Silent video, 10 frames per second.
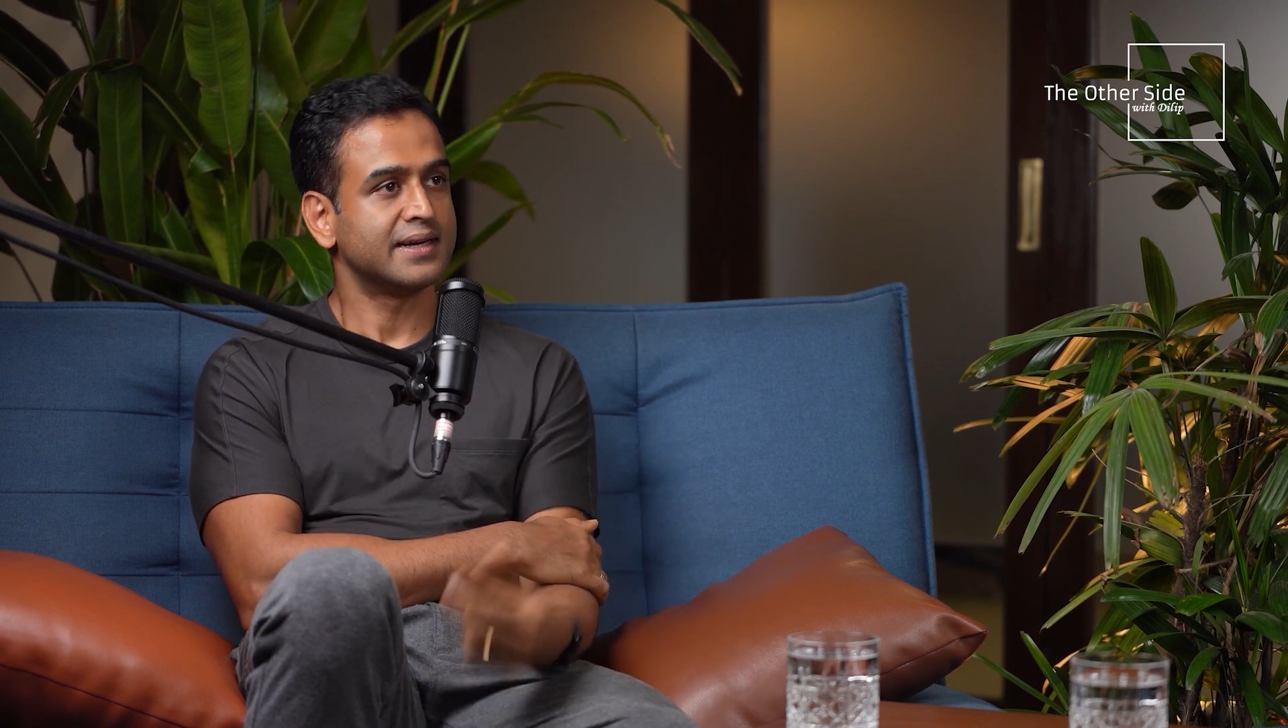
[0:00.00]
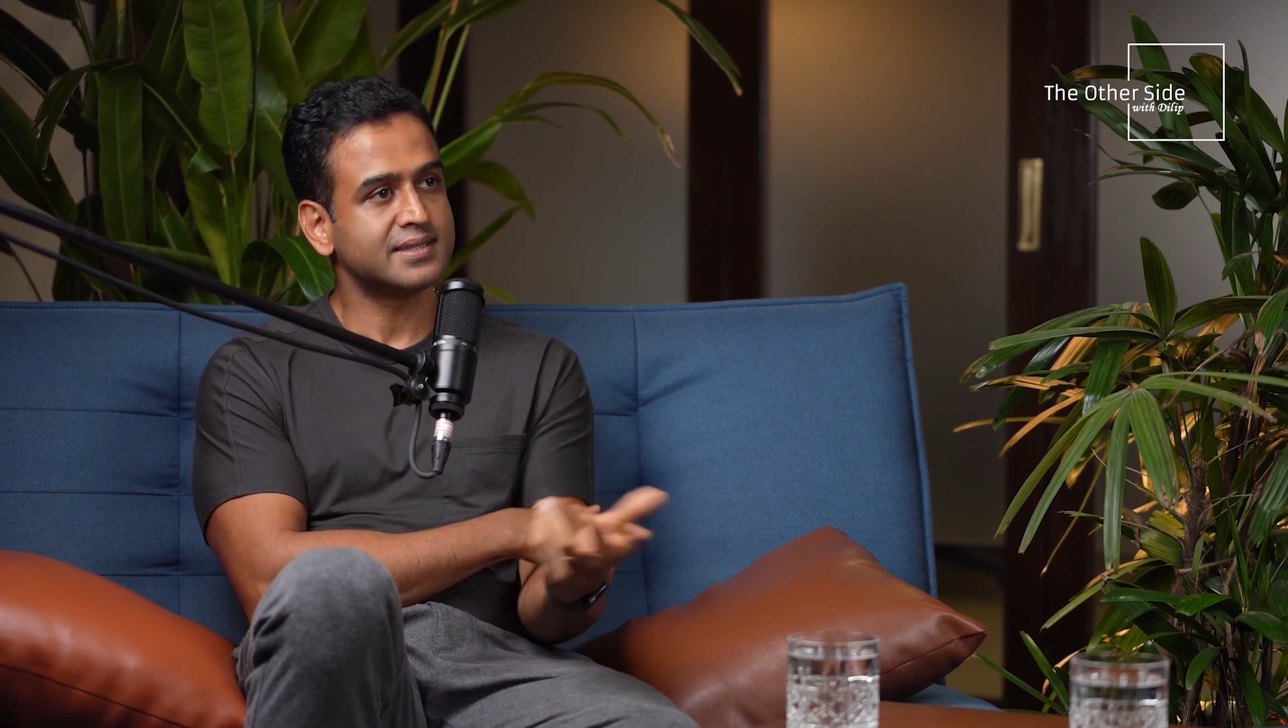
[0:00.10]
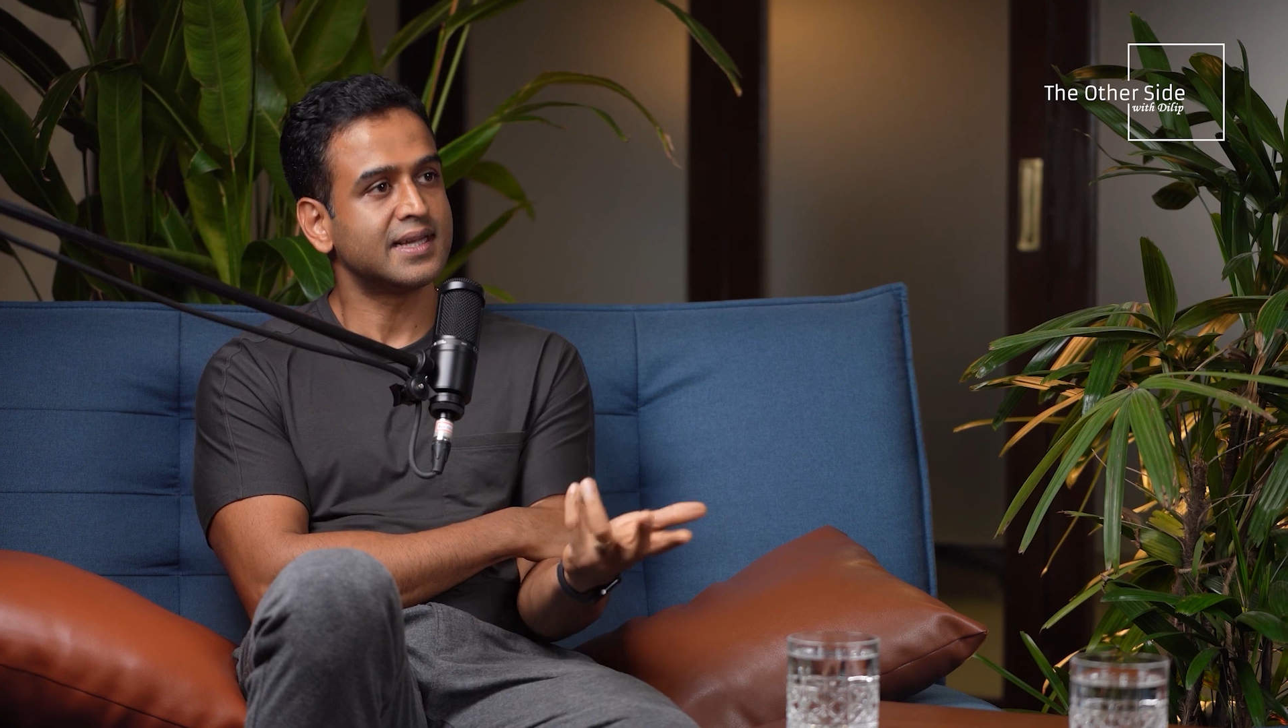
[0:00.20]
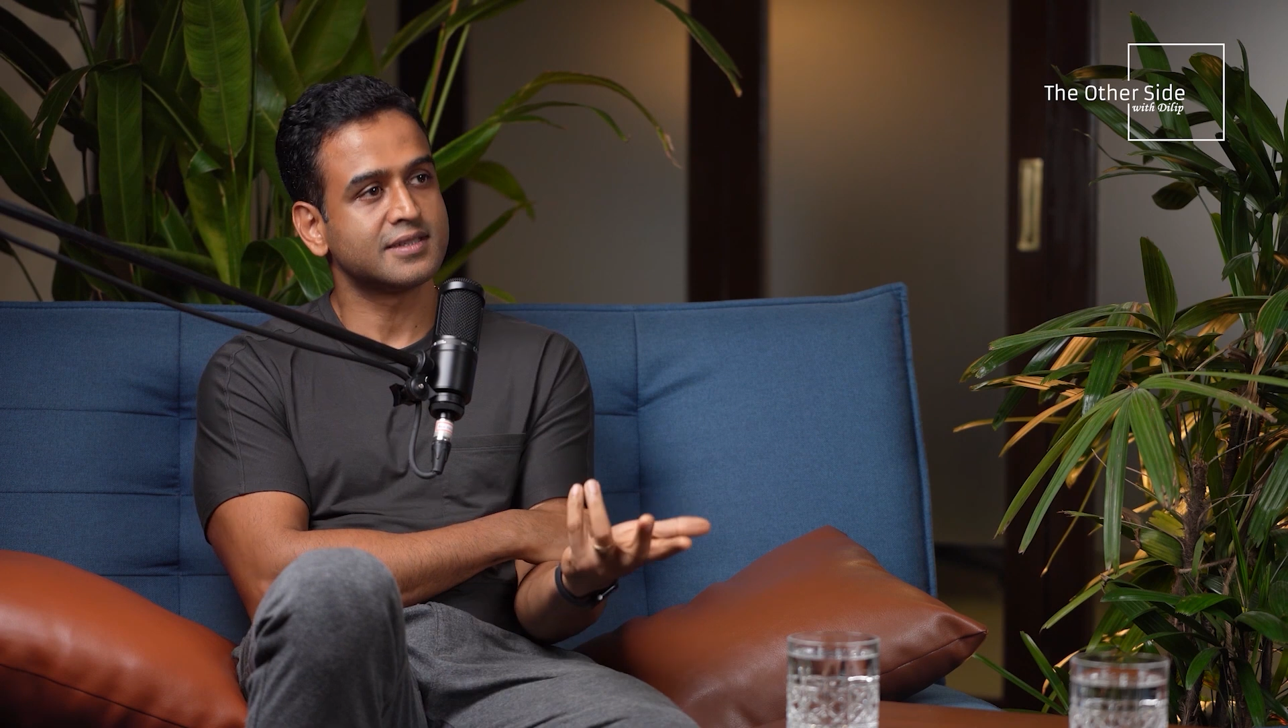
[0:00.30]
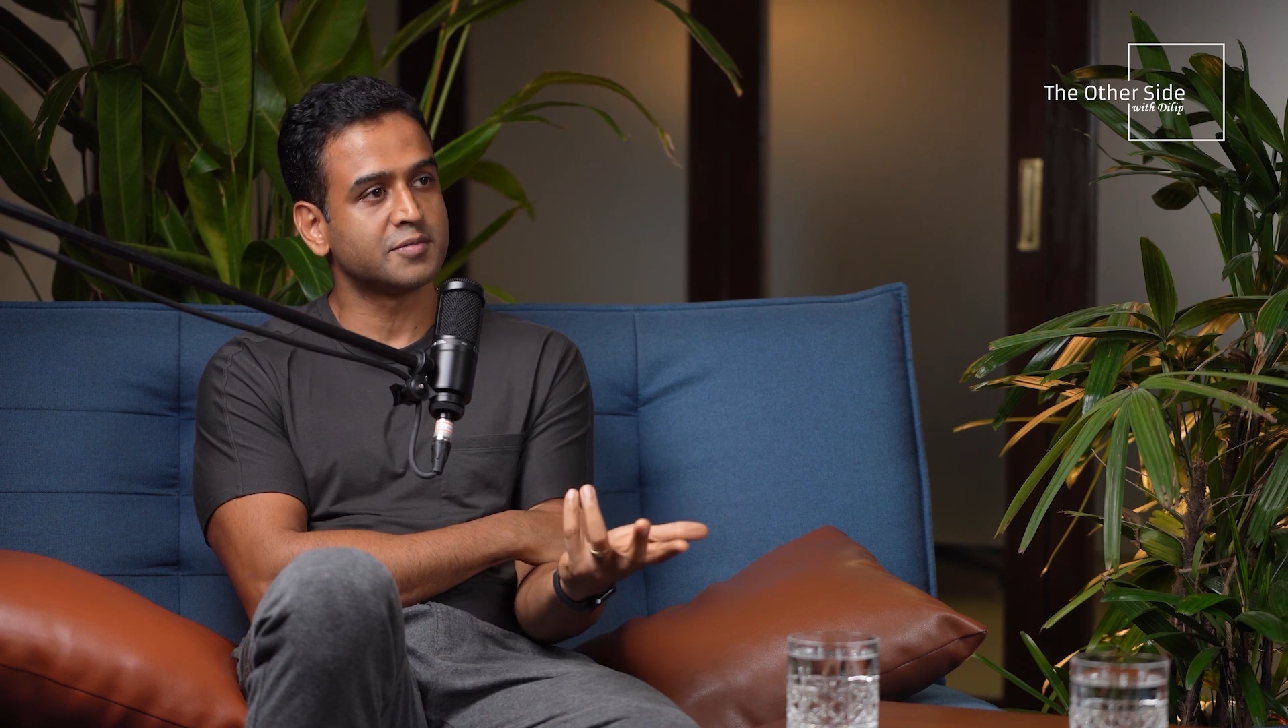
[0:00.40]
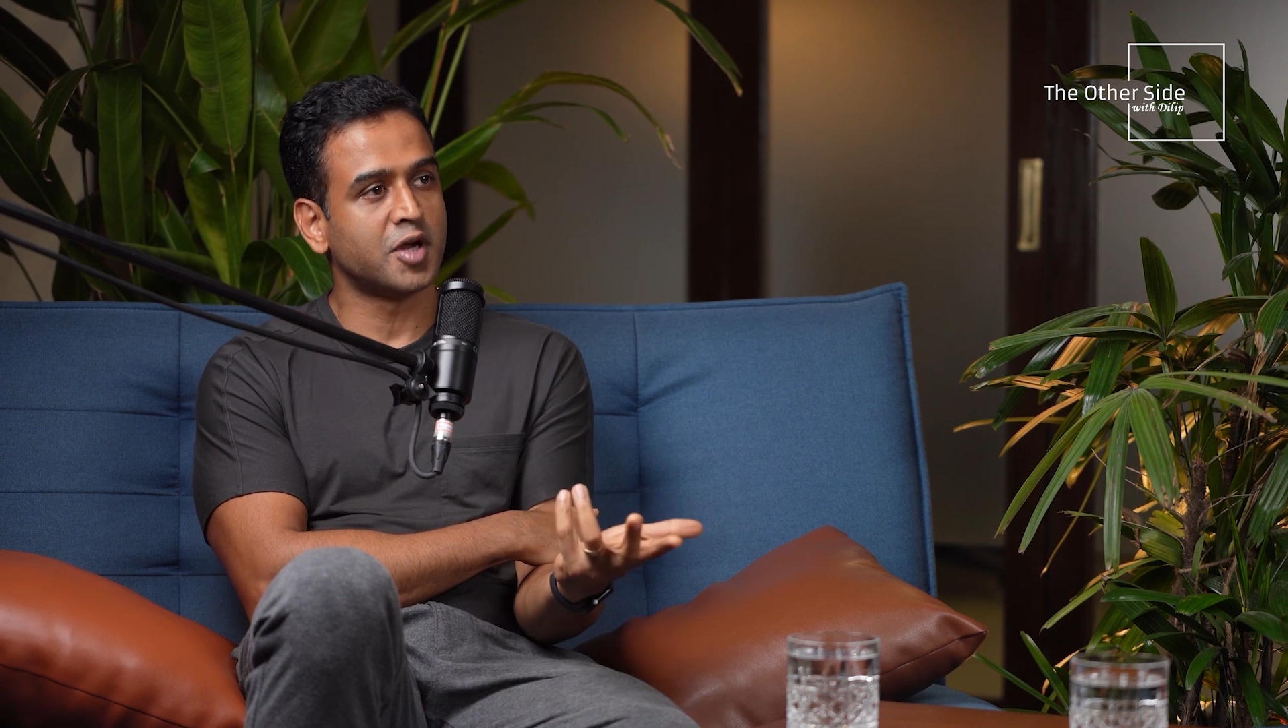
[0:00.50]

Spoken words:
understand it's a